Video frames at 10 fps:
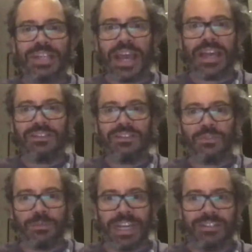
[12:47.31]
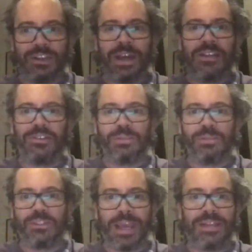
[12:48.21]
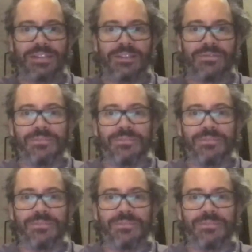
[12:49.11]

next from an integration perspective?